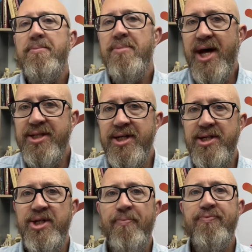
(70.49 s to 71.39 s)
that
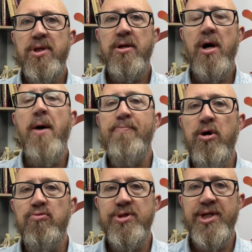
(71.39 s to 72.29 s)
is, a
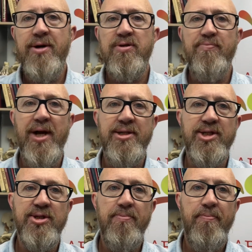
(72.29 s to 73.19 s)
bone was out of place.